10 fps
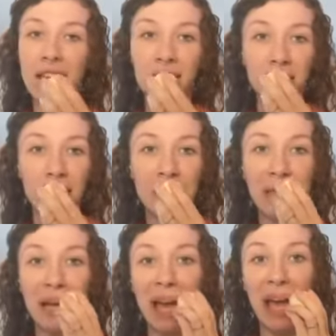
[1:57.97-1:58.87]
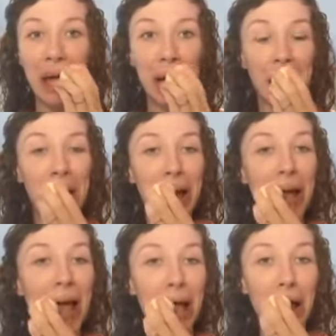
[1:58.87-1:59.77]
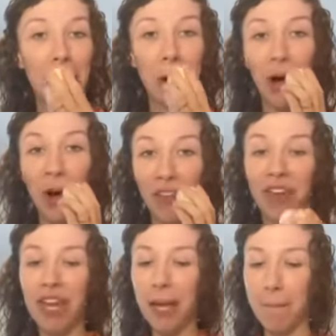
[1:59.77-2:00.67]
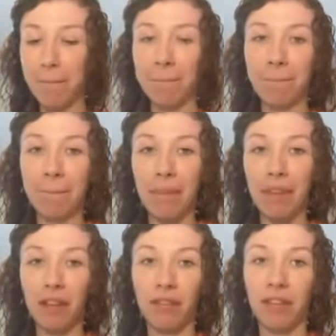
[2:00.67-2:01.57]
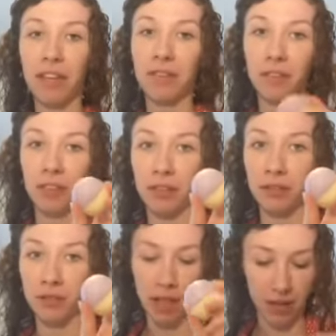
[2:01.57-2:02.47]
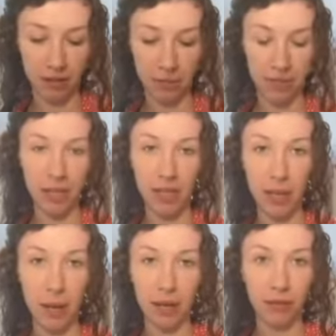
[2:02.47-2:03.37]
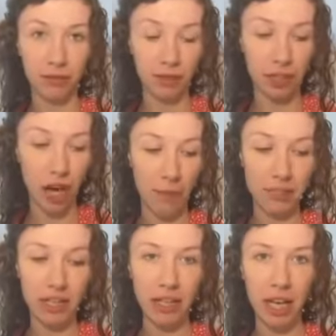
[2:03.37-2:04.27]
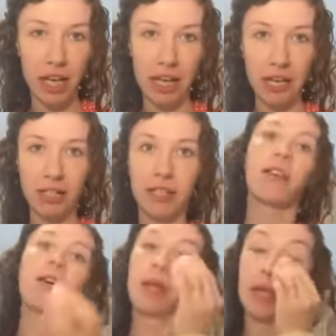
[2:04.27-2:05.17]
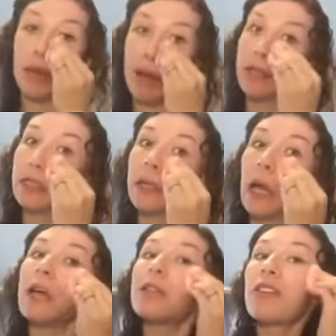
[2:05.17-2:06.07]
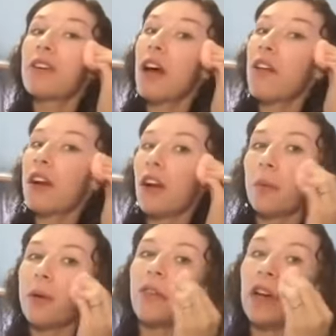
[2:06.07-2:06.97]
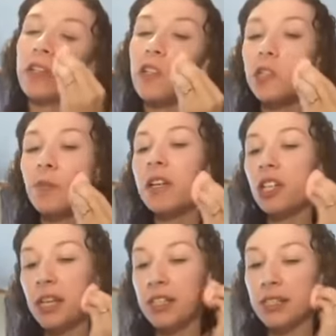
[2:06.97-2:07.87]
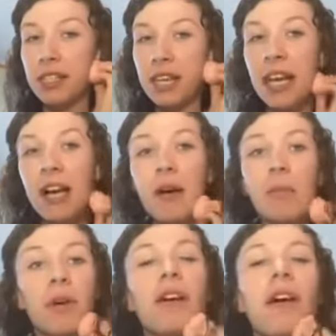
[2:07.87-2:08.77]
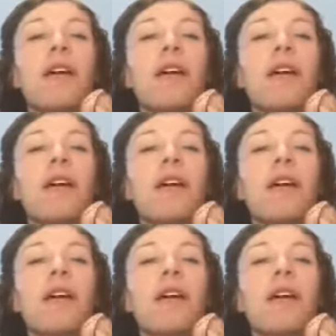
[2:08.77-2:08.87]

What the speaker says: This is a coffee flavored lipstick or chapstick. It is the best. So now that our Perfector sponge is damp,